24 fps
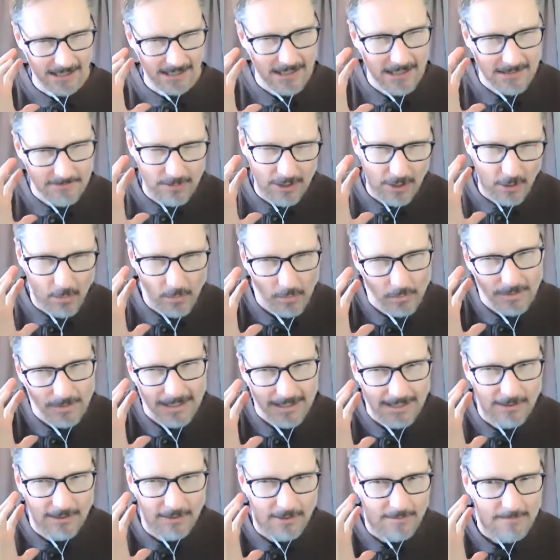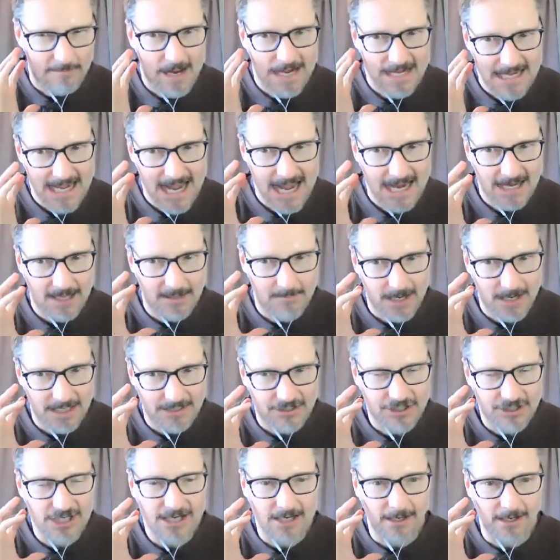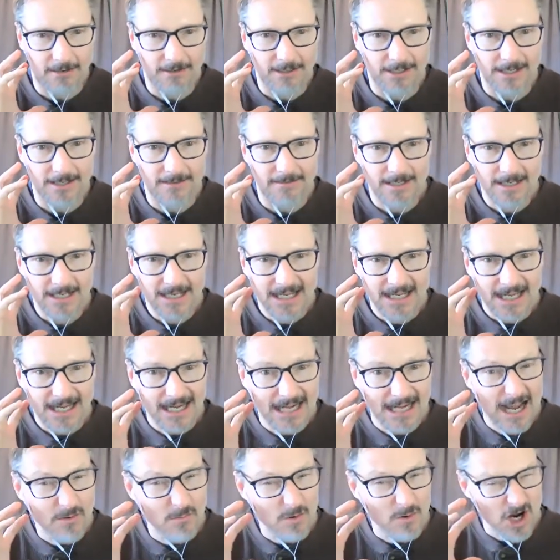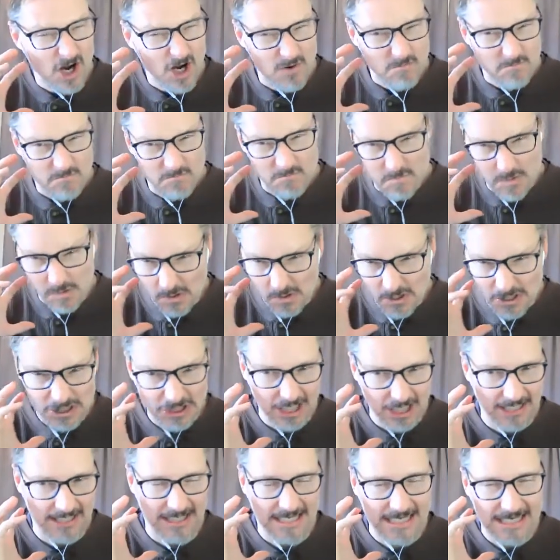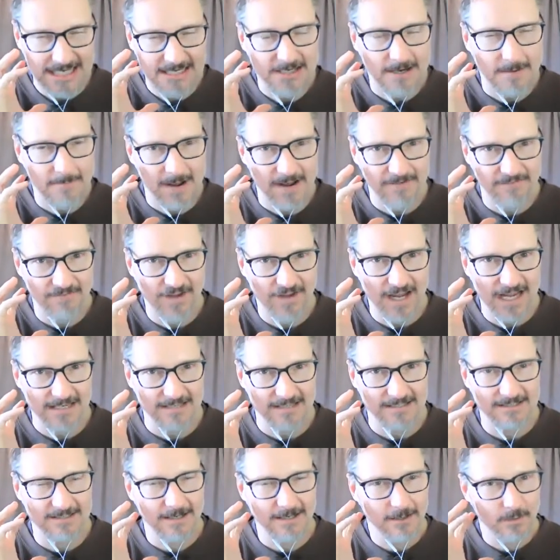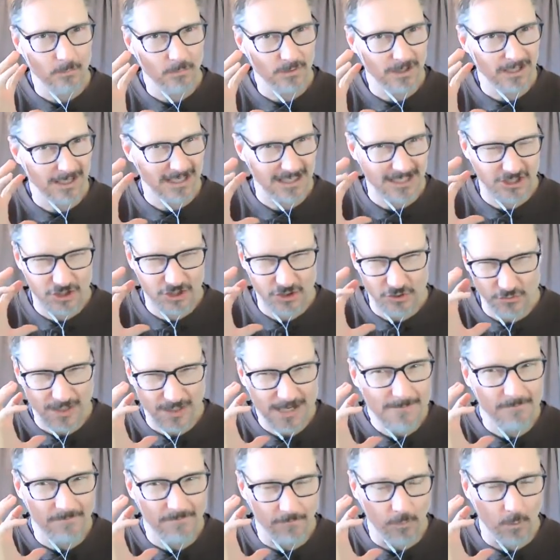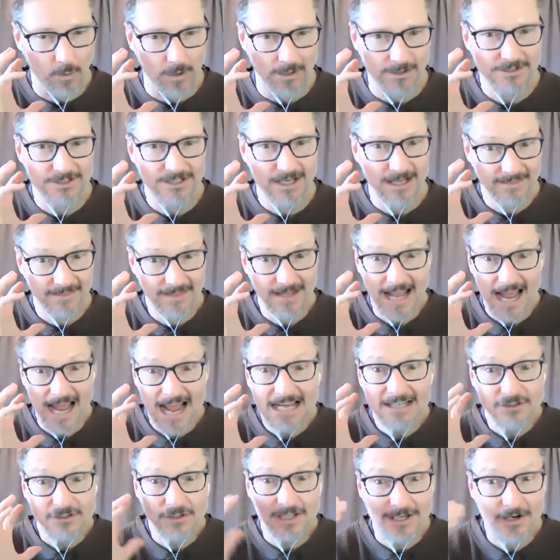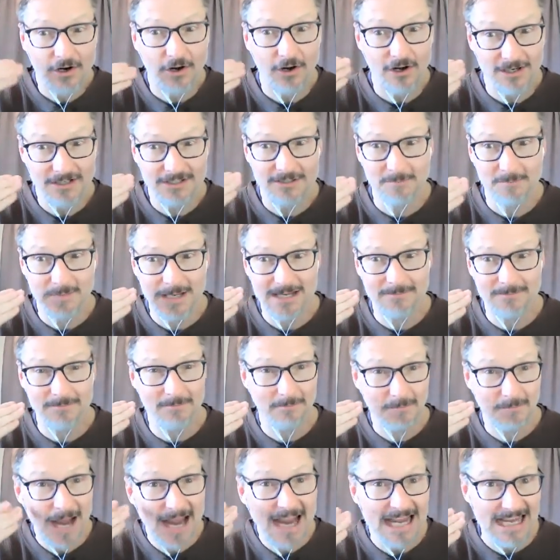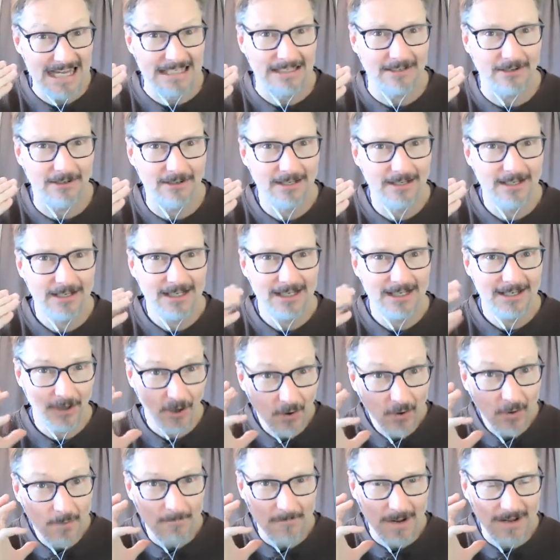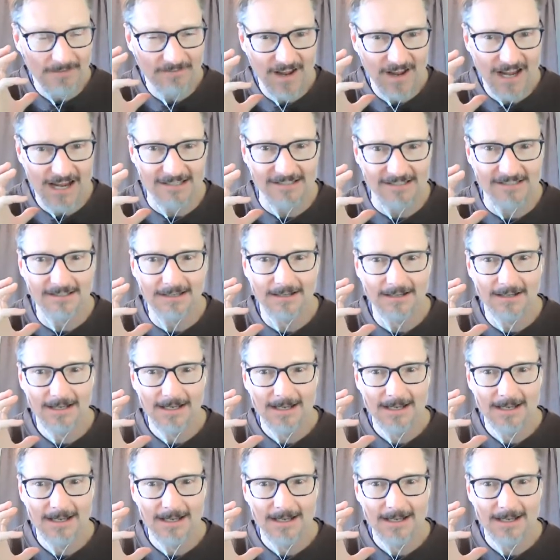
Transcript: I would hold it here in my neck and my cheek area, and I would push it into my face with an extreme force that actually caused me pain. It hurt my face.